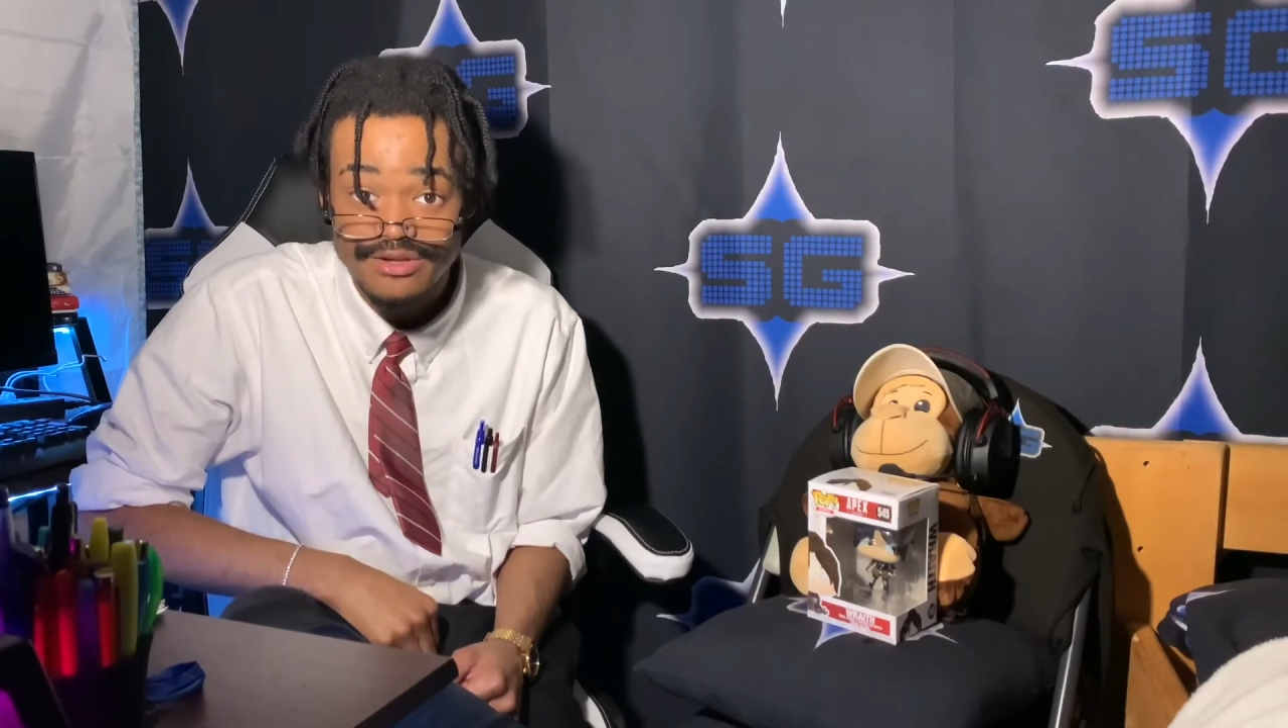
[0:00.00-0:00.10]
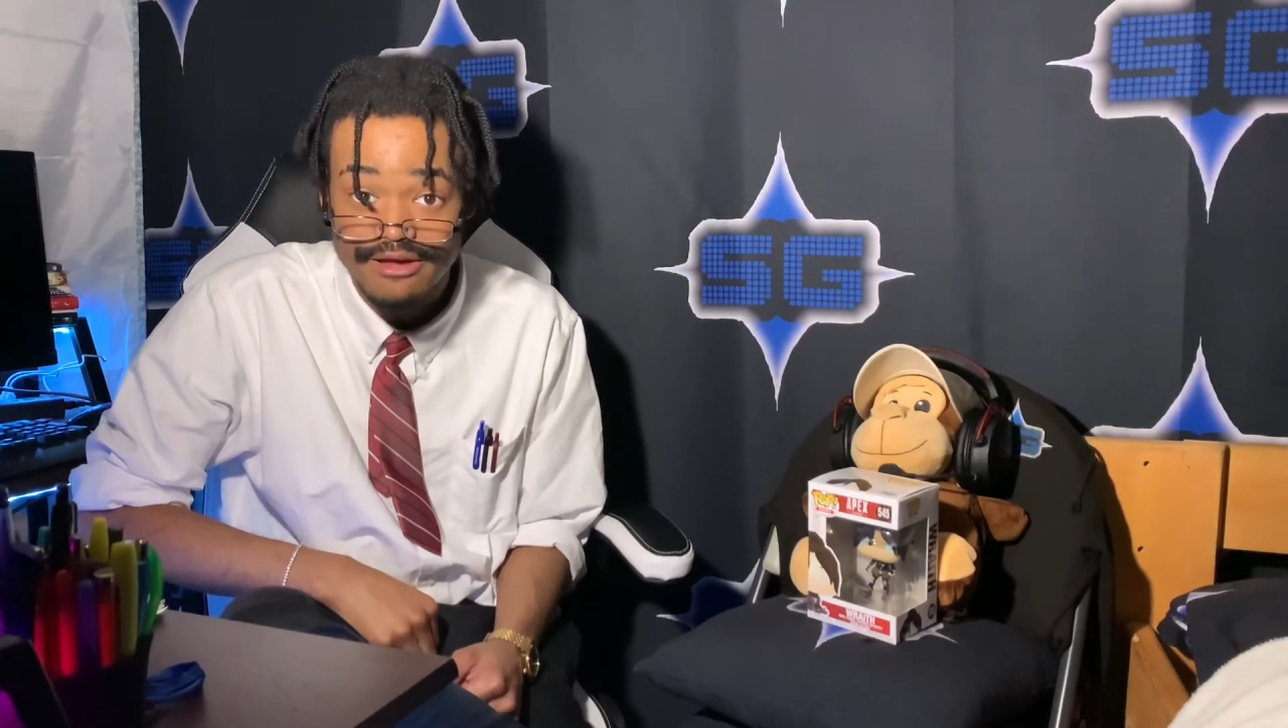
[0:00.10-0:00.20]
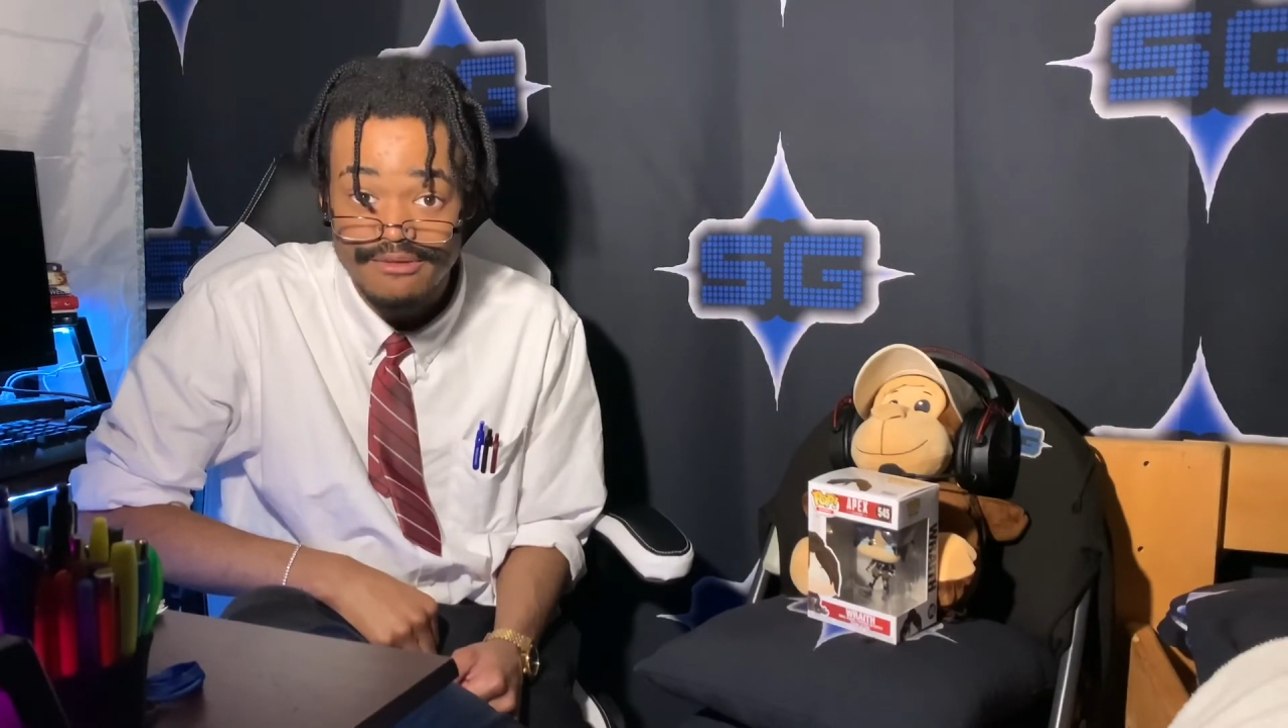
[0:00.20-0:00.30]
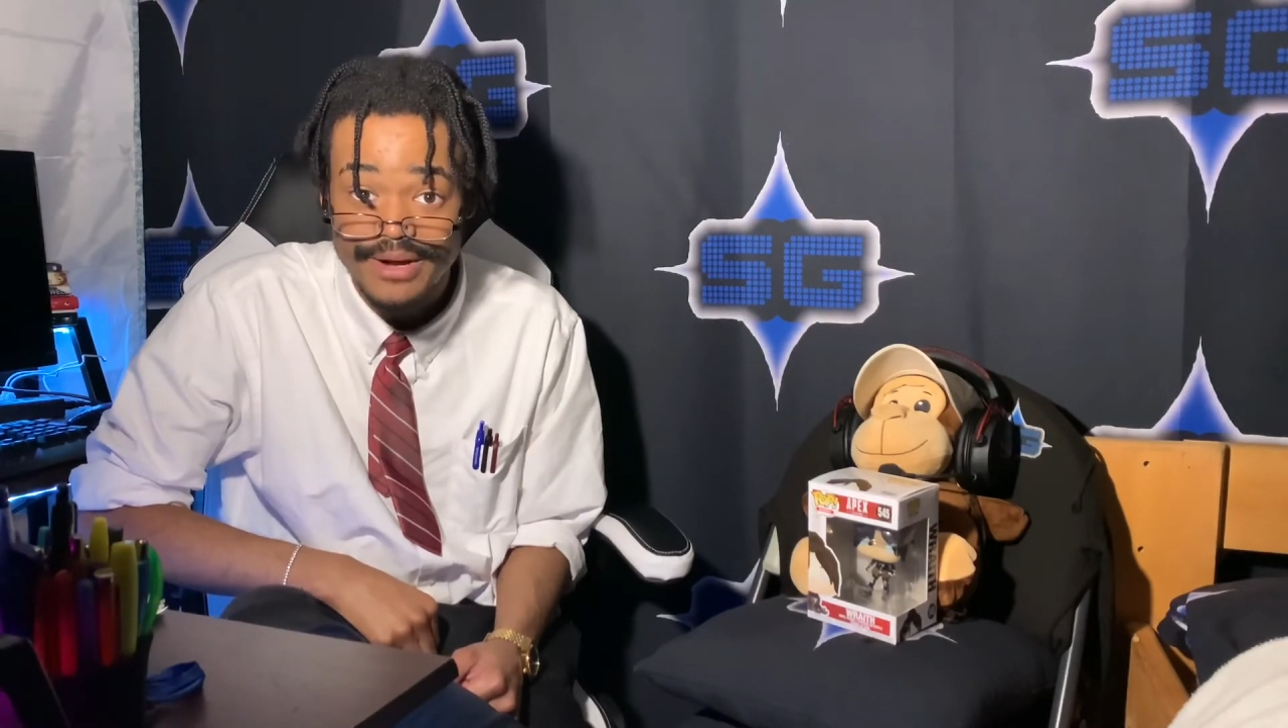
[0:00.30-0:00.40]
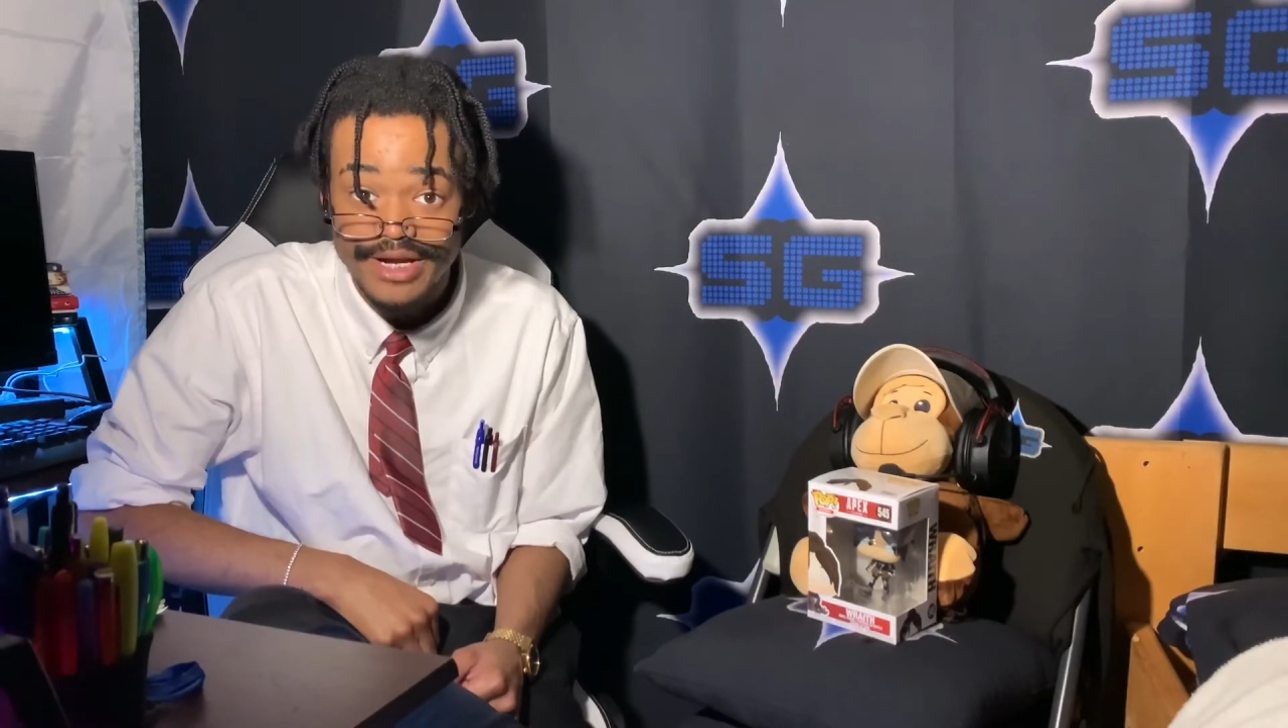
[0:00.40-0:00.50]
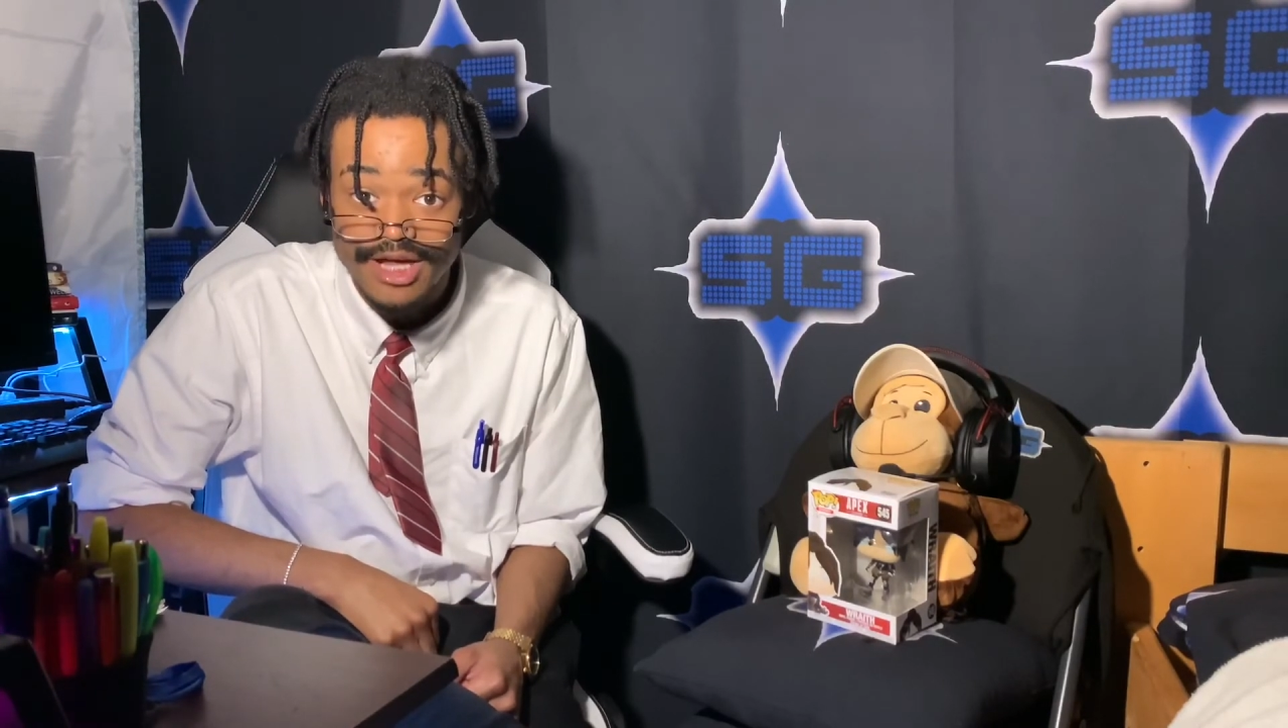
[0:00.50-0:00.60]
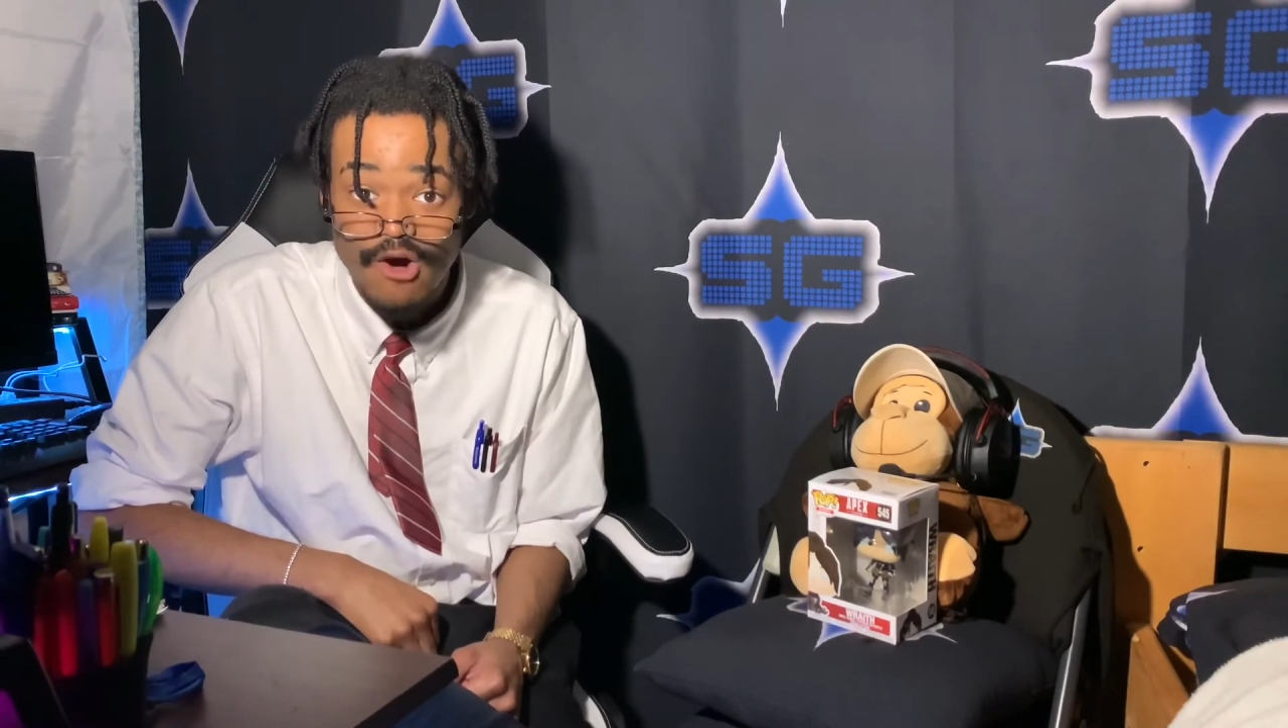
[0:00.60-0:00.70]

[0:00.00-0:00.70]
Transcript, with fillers: let everybody know,